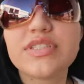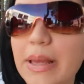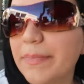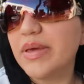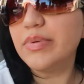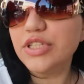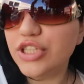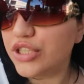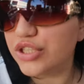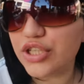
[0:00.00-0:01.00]
Some people
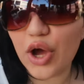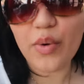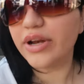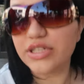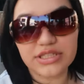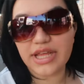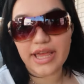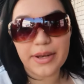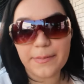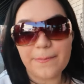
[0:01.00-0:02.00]
just don't
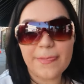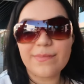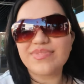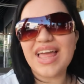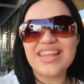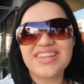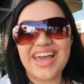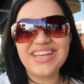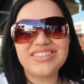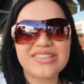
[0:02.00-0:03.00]
understand that
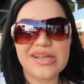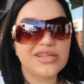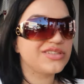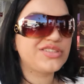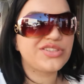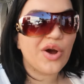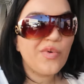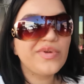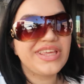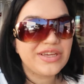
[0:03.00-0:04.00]
likes
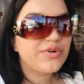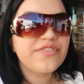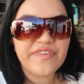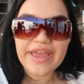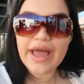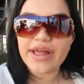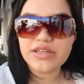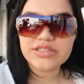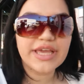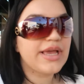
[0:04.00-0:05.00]
don't equal
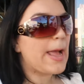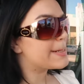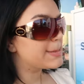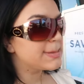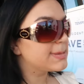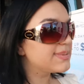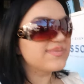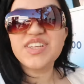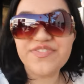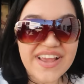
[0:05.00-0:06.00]
fans. Like,
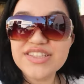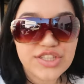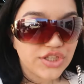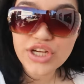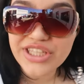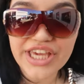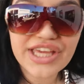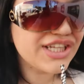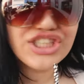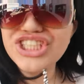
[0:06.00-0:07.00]
your fans are
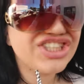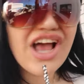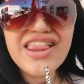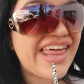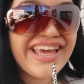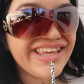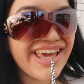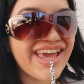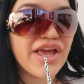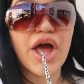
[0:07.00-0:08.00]
lurking. They're just not
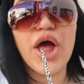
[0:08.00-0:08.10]
liking.